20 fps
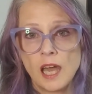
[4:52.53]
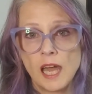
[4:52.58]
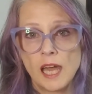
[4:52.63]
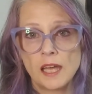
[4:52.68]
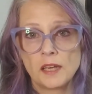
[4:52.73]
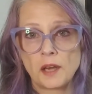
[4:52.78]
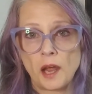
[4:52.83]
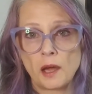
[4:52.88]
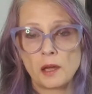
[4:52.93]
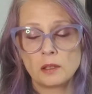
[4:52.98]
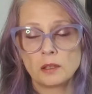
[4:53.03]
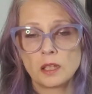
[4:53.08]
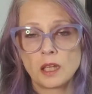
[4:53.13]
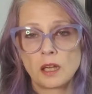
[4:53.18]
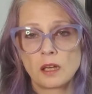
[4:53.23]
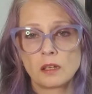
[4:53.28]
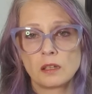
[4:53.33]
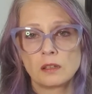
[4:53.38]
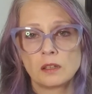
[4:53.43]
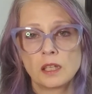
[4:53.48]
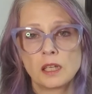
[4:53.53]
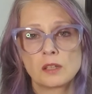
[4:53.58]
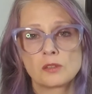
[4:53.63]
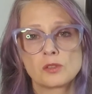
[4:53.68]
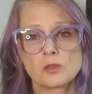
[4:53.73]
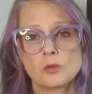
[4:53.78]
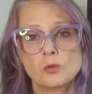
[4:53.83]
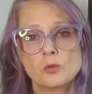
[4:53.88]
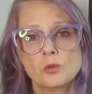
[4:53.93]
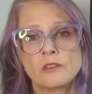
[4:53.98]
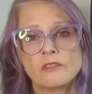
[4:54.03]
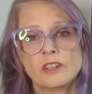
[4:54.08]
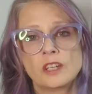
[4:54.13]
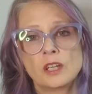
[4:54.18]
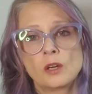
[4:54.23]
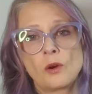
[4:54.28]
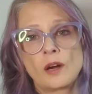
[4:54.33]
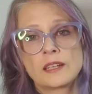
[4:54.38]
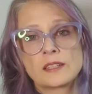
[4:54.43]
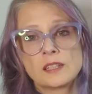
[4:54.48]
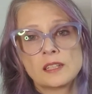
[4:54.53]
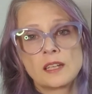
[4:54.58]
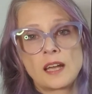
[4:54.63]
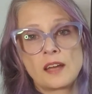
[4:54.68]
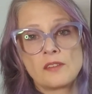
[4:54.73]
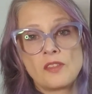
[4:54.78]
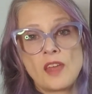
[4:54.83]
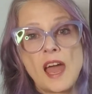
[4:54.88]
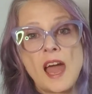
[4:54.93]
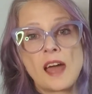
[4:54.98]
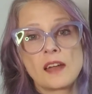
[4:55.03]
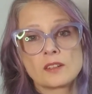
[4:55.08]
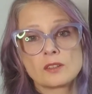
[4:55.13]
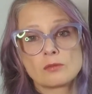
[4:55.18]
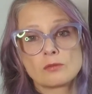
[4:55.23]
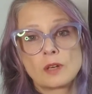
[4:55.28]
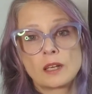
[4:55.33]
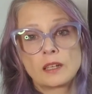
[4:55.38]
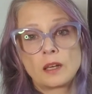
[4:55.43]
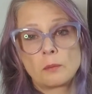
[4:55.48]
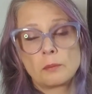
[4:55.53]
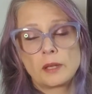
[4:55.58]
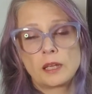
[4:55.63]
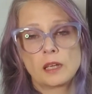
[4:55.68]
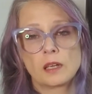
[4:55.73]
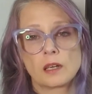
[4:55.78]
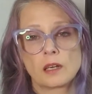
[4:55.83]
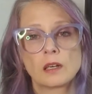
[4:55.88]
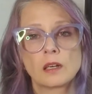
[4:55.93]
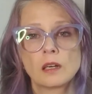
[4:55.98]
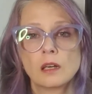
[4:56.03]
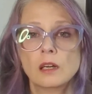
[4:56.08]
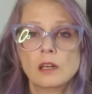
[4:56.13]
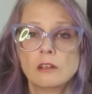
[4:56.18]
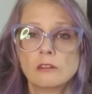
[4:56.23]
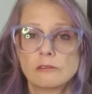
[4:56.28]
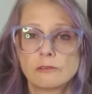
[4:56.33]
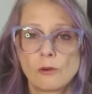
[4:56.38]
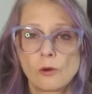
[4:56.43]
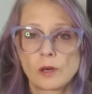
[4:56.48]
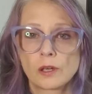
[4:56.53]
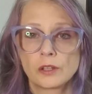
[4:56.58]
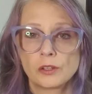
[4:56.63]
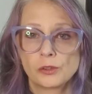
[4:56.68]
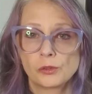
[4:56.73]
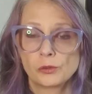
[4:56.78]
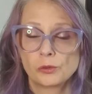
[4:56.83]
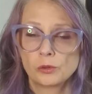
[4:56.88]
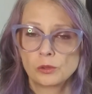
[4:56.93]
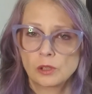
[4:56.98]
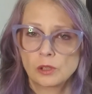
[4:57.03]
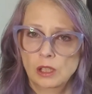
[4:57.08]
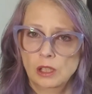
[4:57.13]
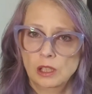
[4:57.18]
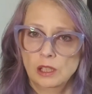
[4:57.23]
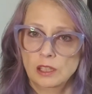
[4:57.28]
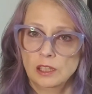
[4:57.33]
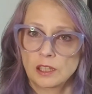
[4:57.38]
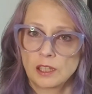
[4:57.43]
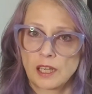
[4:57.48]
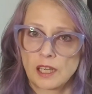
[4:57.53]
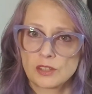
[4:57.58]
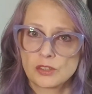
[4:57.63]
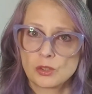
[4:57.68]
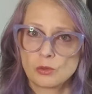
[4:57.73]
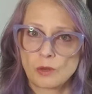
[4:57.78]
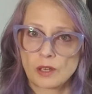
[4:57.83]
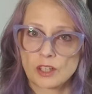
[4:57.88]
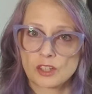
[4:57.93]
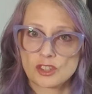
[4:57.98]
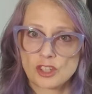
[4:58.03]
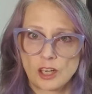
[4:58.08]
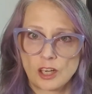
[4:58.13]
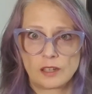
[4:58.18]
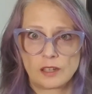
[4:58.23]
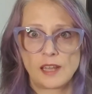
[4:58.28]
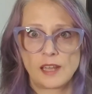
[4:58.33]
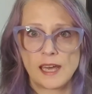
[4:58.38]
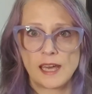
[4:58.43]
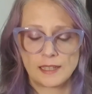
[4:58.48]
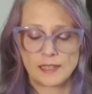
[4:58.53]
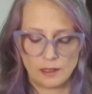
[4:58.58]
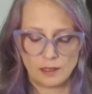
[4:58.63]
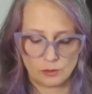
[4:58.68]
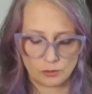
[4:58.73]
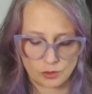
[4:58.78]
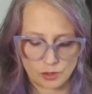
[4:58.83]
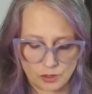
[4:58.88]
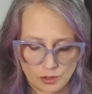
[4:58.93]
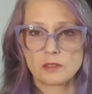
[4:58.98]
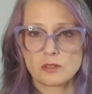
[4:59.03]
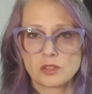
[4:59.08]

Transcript: And I'll link to a video I did on that right up here for you in case you want to check that out.